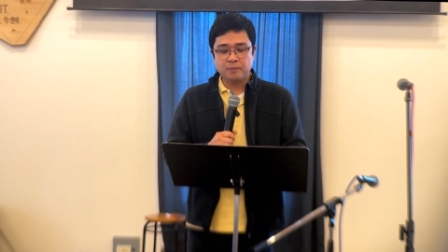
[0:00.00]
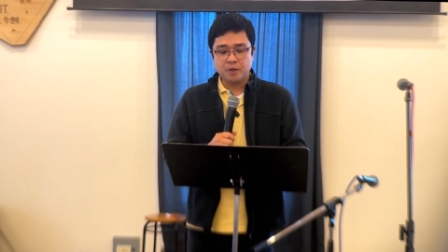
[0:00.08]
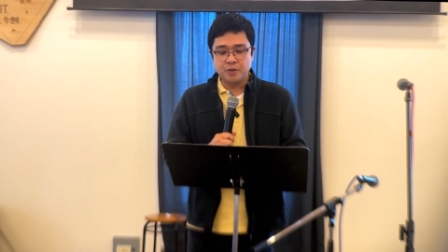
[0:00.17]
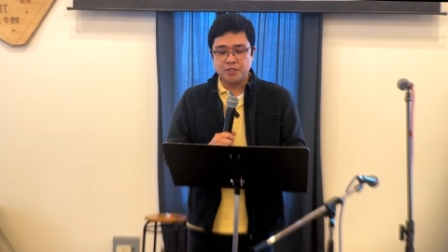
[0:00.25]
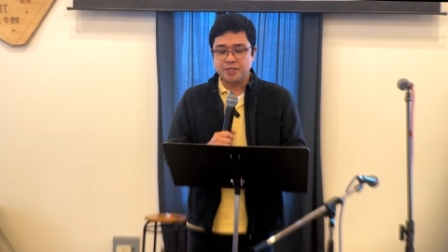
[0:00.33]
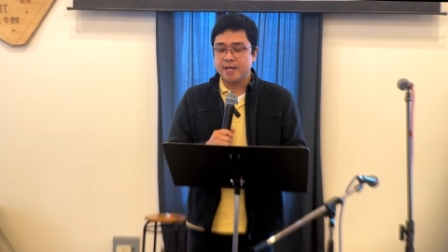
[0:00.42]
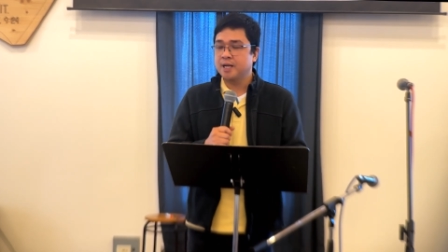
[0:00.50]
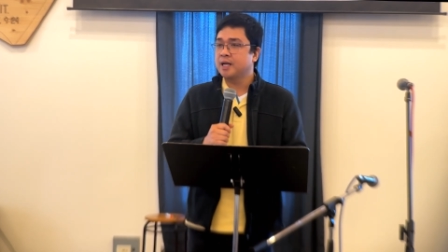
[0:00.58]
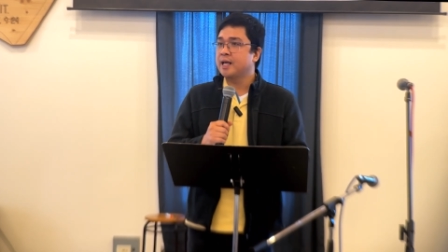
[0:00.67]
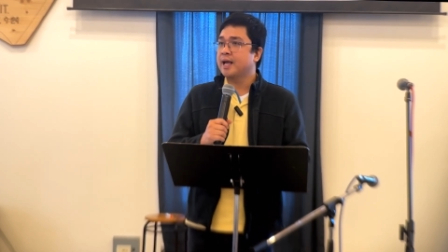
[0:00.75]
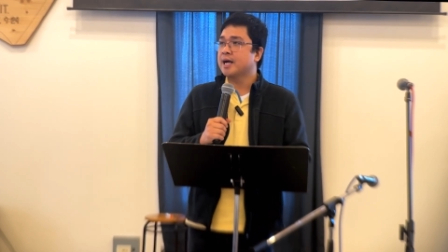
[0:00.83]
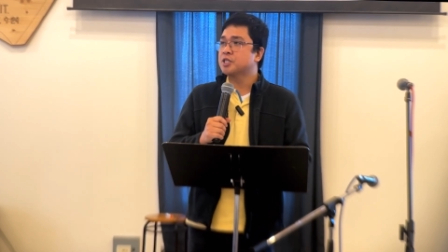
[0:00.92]

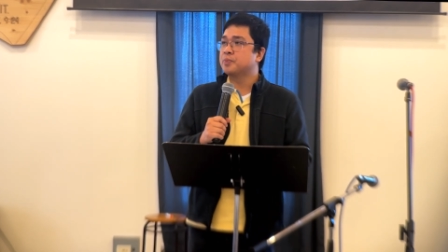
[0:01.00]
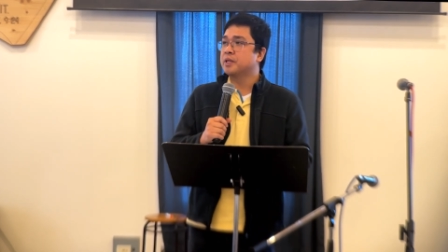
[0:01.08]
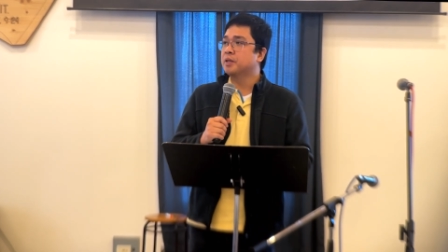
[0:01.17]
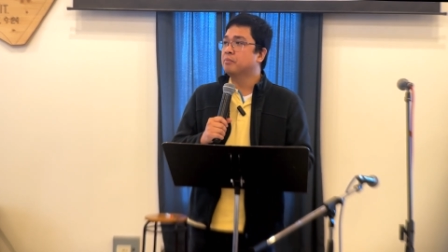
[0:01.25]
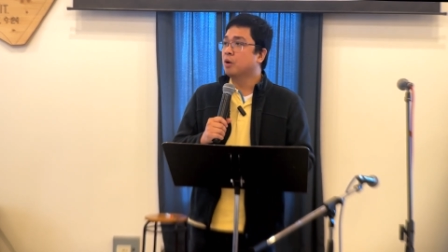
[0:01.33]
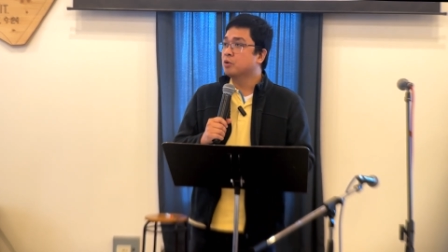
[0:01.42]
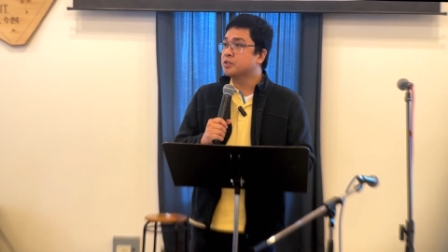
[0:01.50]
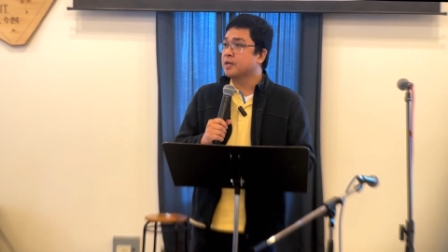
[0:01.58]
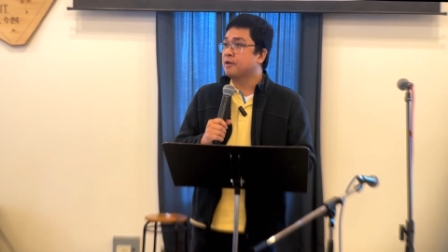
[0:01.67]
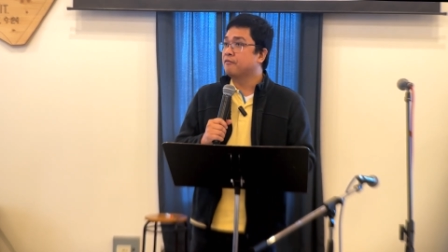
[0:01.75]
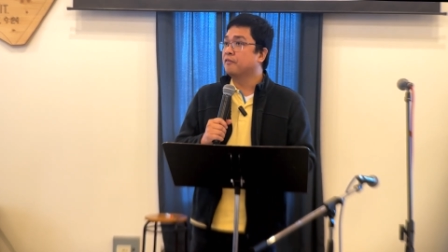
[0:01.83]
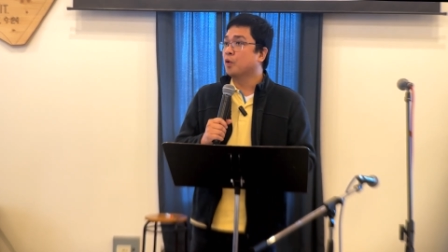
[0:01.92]
Christianity has been the most
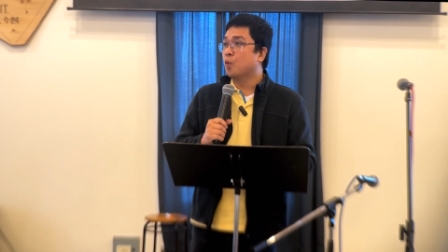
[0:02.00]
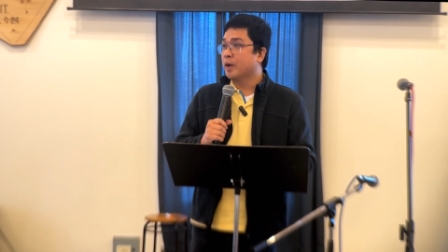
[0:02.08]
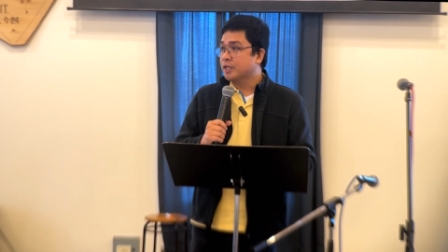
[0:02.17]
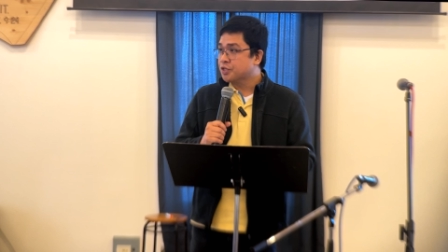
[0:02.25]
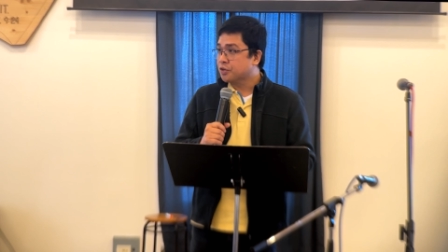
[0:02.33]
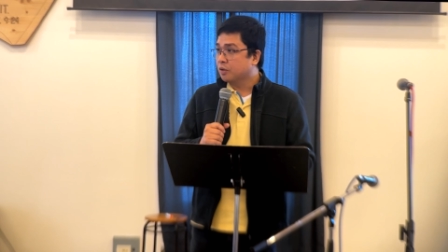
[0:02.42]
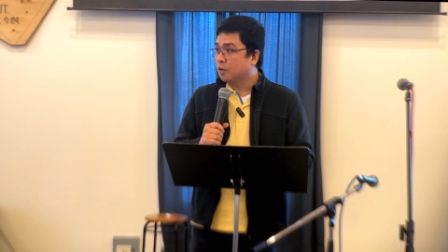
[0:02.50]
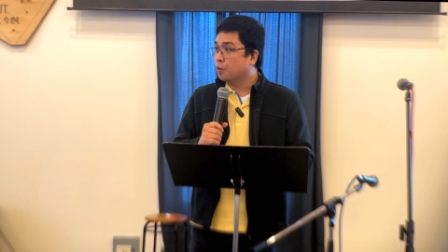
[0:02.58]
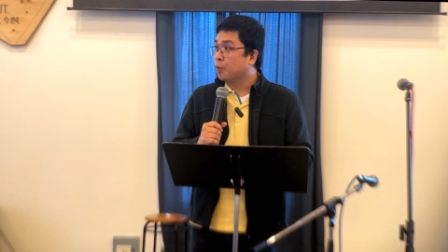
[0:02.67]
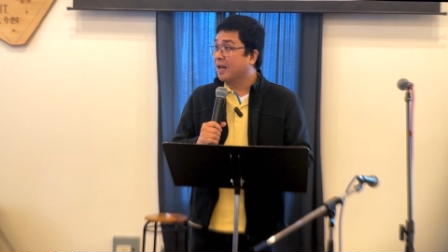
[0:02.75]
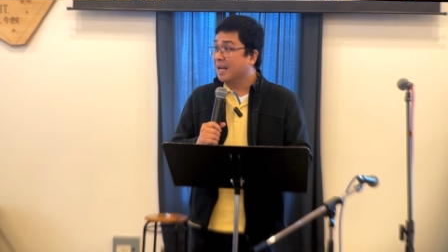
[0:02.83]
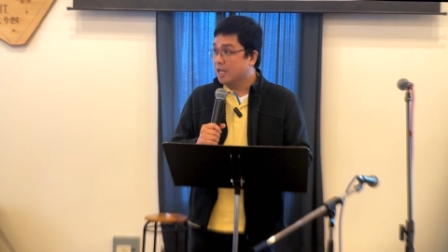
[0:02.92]
influential
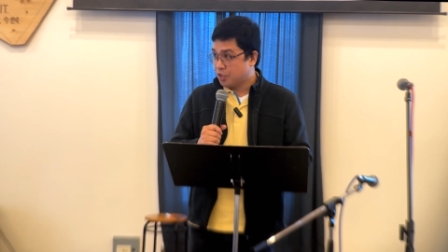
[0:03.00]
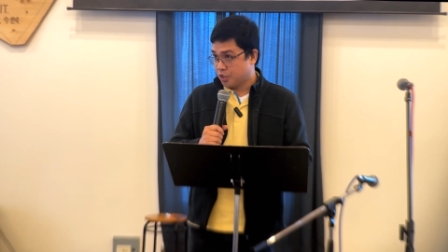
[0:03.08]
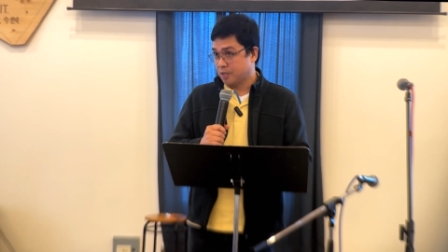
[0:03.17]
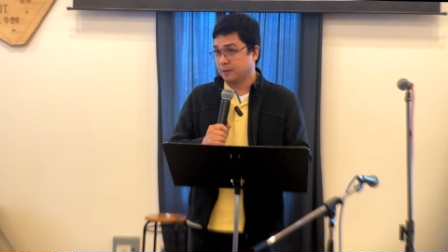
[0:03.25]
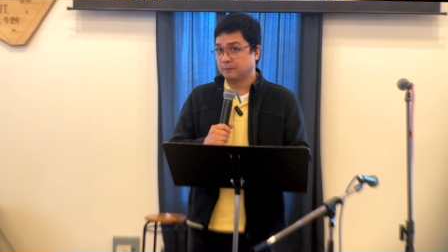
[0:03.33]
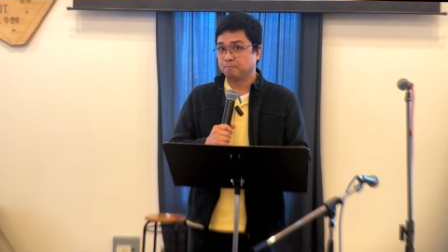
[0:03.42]
religion.